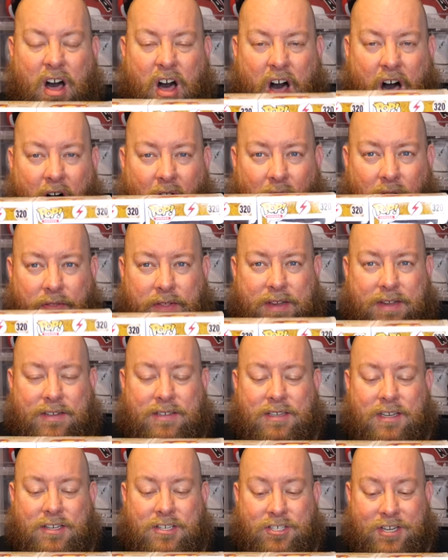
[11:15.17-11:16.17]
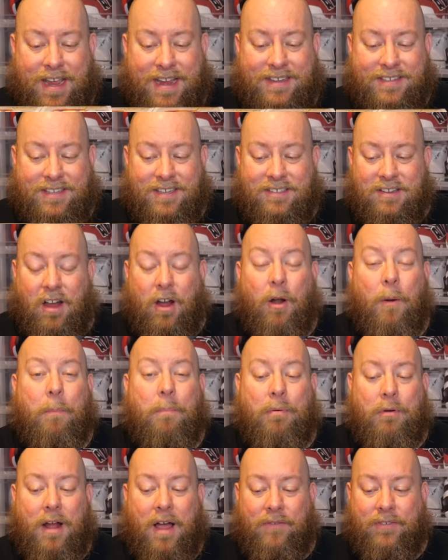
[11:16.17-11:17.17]
All of these chases are
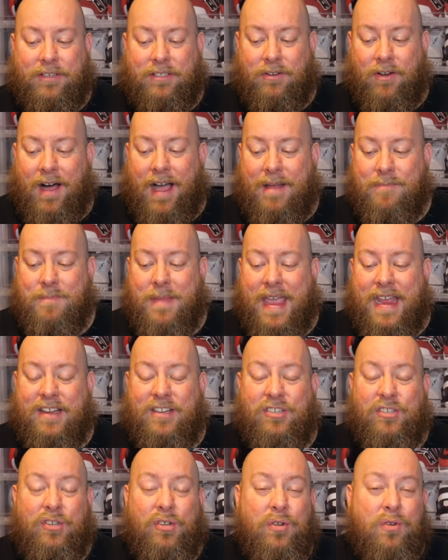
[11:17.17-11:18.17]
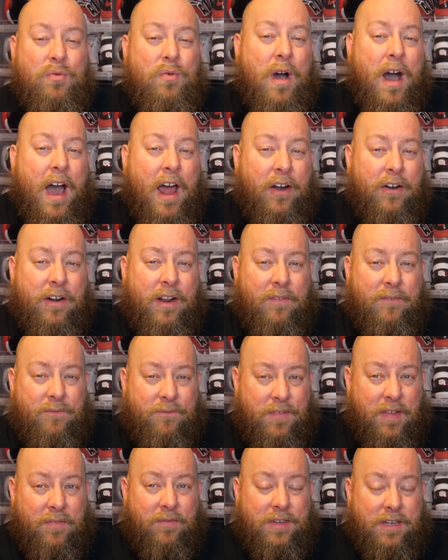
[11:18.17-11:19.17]
profit. So I made two hundred
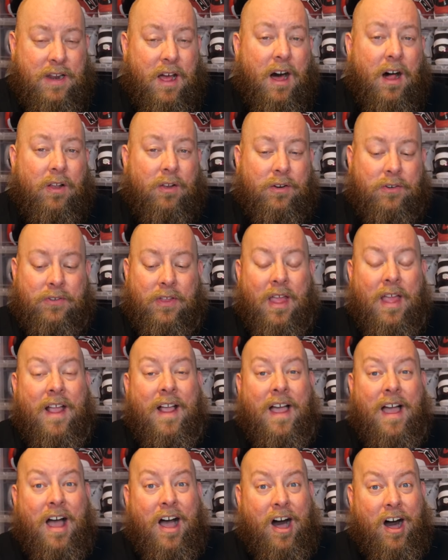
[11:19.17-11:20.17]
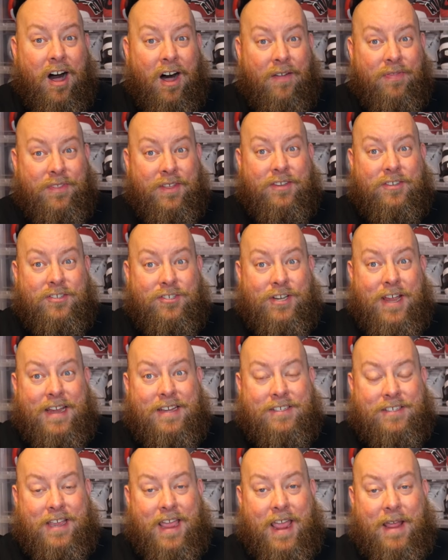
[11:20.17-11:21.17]
fifty dollars on this
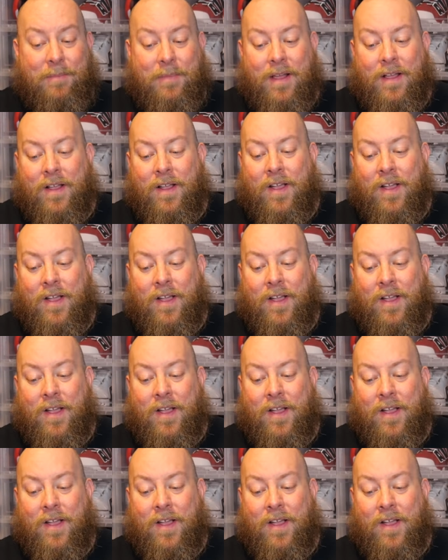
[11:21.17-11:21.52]
chase game.